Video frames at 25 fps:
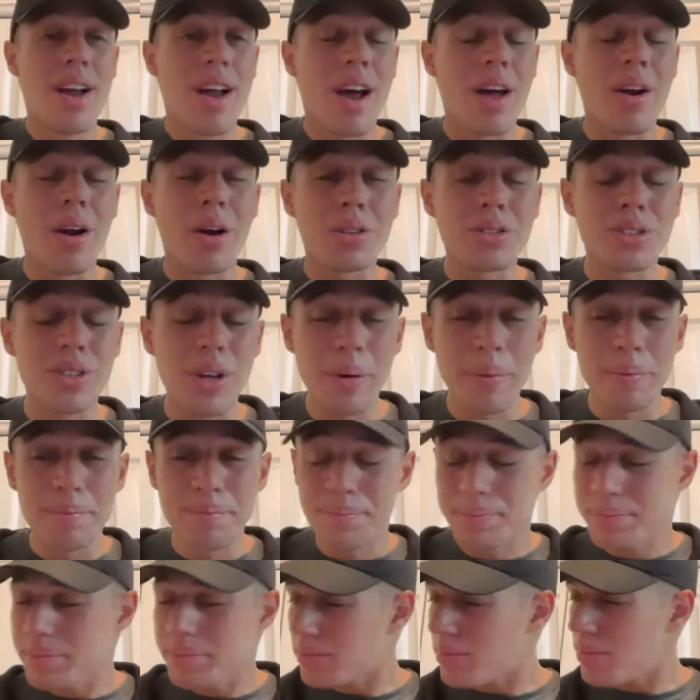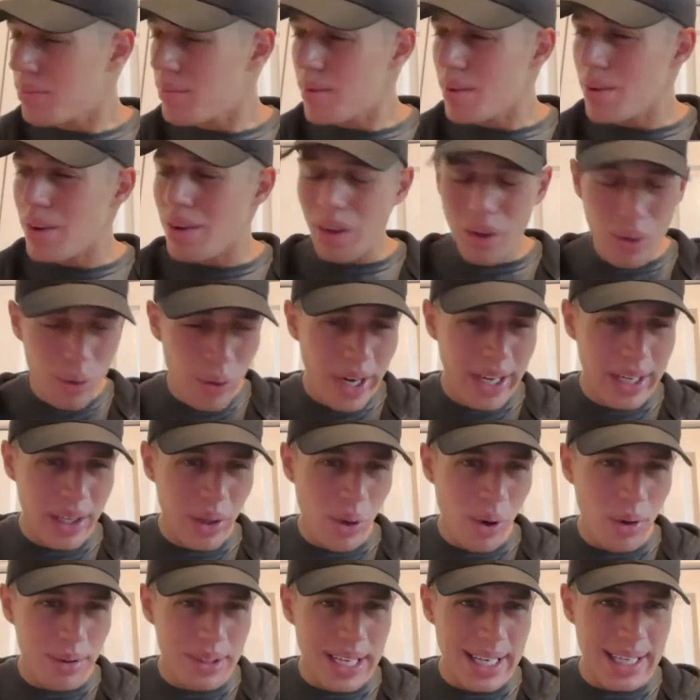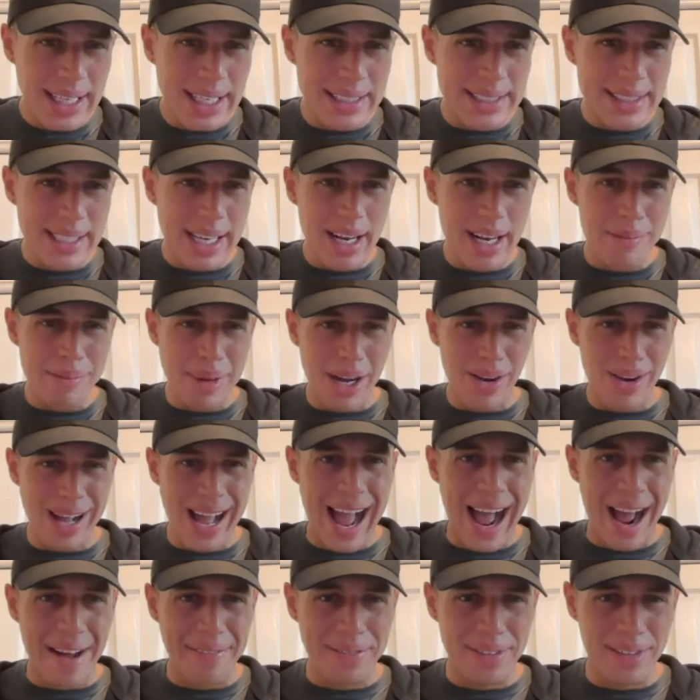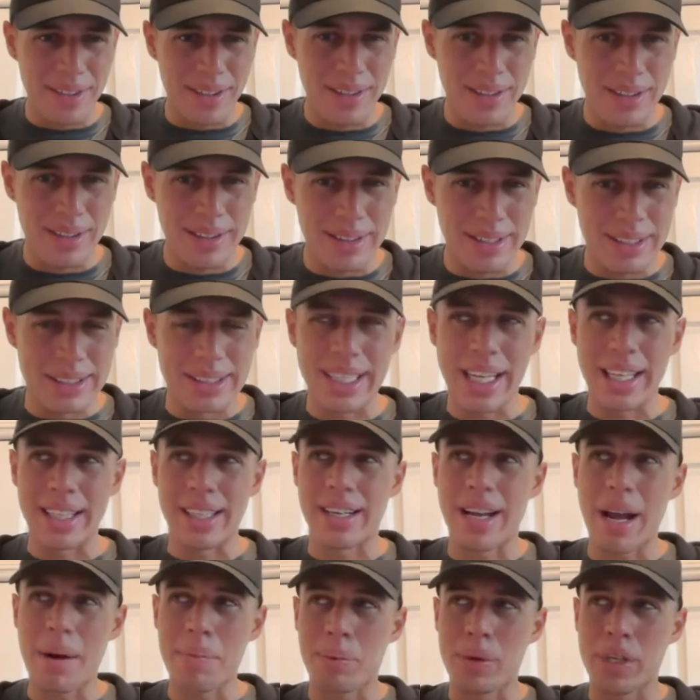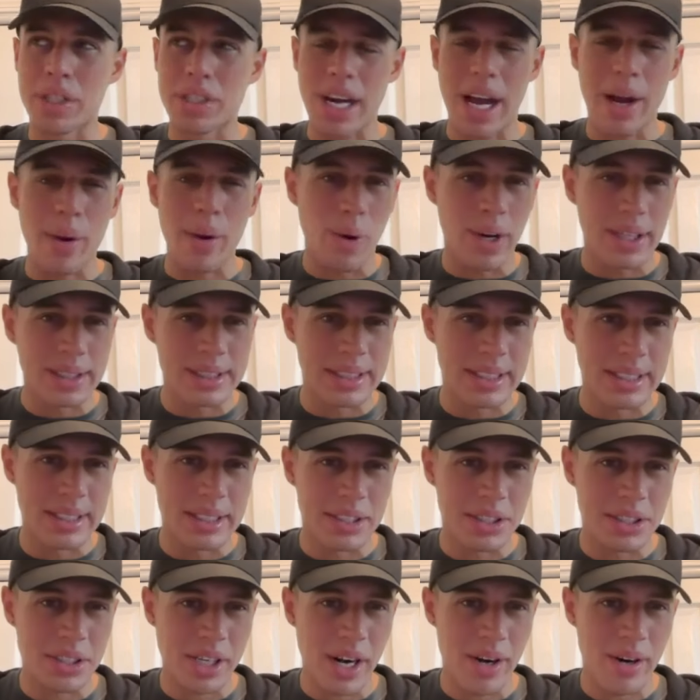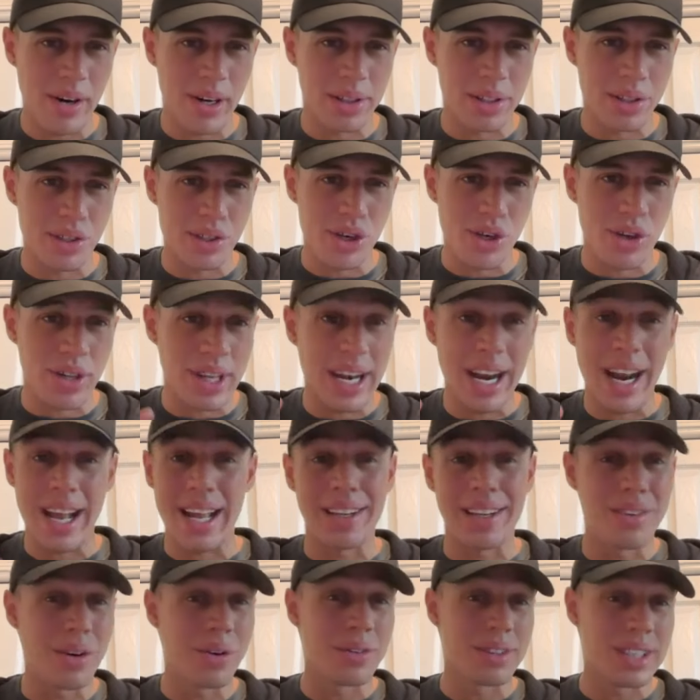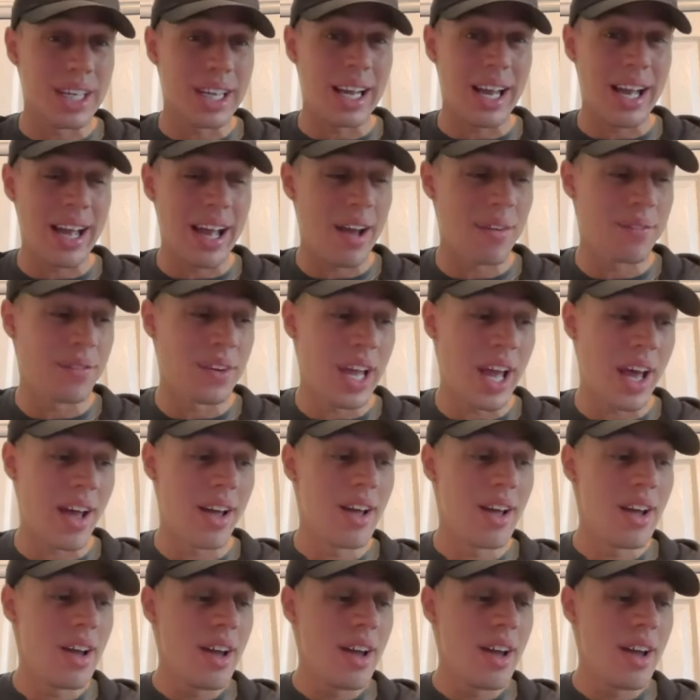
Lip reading: And also, great quote that he said about after the Stanley Cup, which I wanted to share on the show that I don't think I have yet.